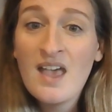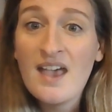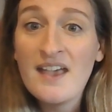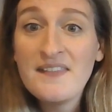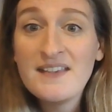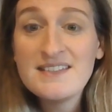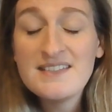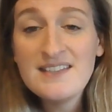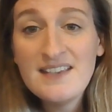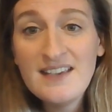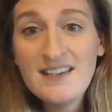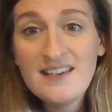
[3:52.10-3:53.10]
And then
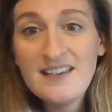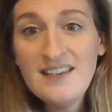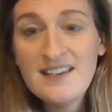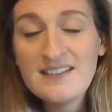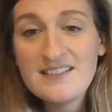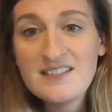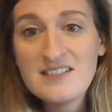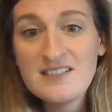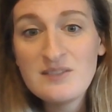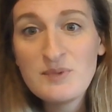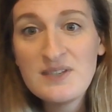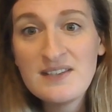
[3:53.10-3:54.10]
today, in addition
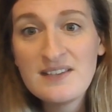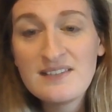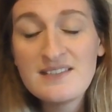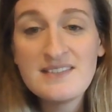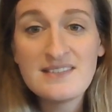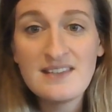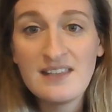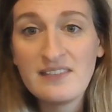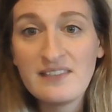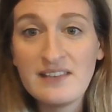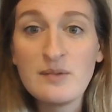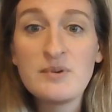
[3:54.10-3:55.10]
to being, this is like
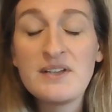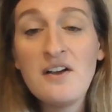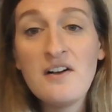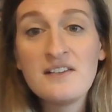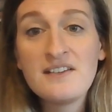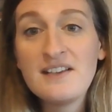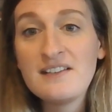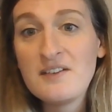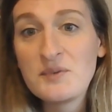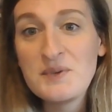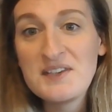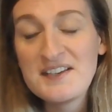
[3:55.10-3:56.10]
the Labor Day holiday
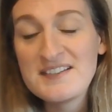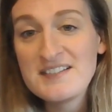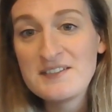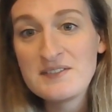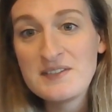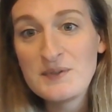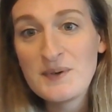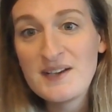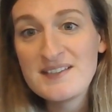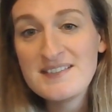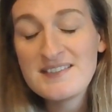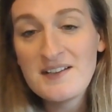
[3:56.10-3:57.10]
long weekend here in the
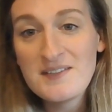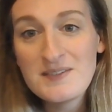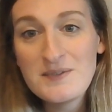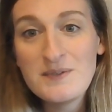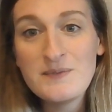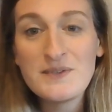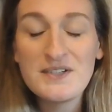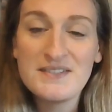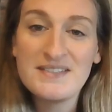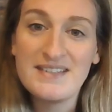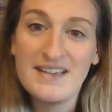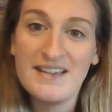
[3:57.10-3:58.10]
US, it's also the
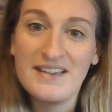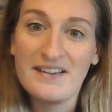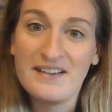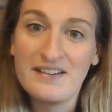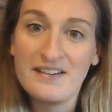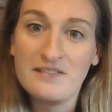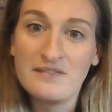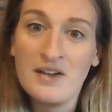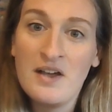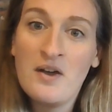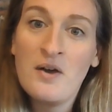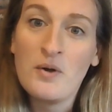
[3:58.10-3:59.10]
first day of
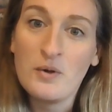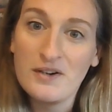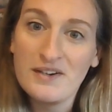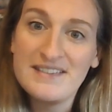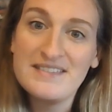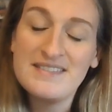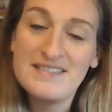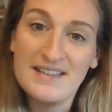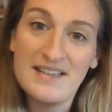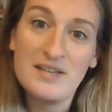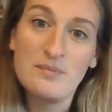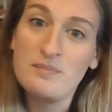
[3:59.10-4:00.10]
Oregon
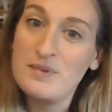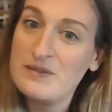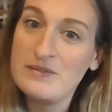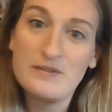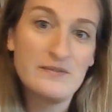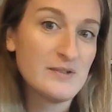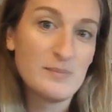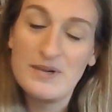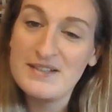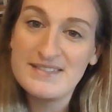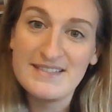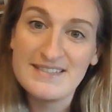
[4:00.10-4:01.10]
State Beaver
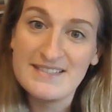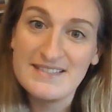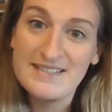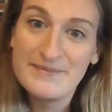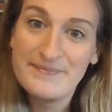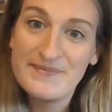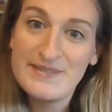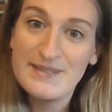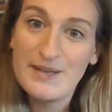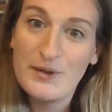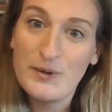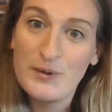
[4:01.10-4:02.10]
football season.
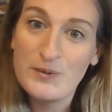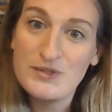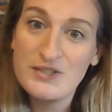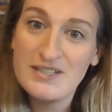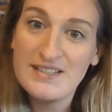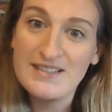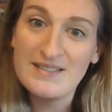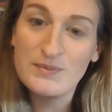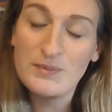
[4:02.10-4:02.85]
So Journey is